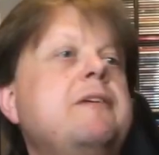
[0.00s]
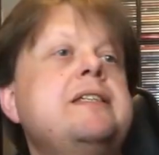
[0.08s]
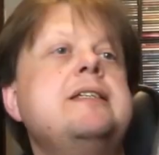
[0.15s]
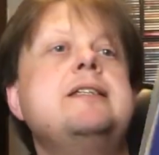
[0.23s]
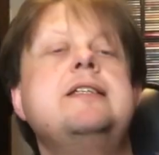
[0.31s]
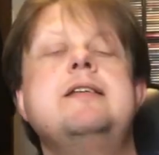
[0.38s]
up.
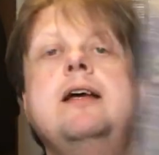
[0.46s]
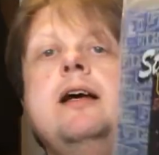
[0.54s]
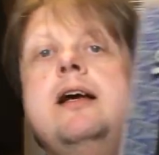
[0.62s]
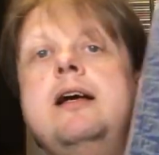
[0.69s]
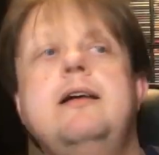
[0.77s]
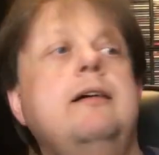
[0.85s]
This is
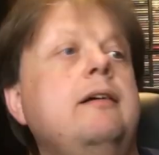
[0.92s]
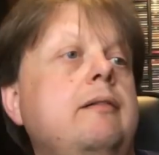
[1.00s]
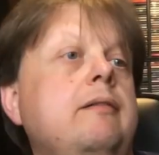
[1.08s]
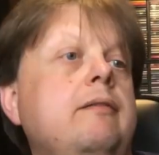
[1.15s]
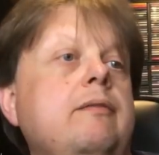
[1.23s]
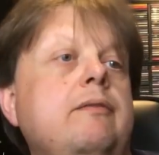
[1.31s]

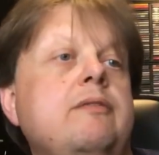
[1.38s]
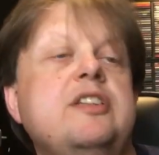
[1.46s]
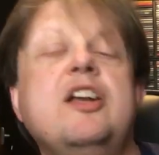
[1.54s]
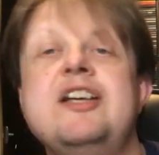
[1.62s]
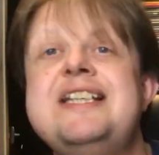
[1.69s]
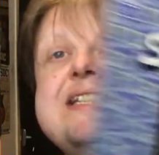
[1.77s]

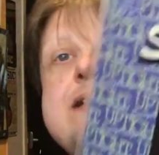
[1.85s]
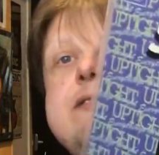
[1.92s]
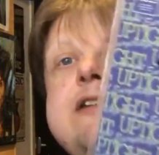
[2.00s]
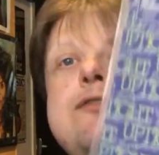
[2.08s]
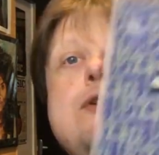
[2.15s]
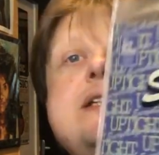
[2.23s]

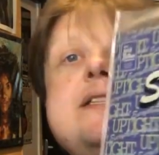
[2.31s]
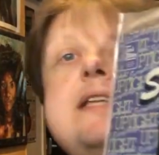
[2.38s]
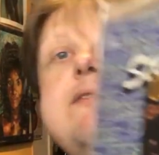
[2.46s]
1973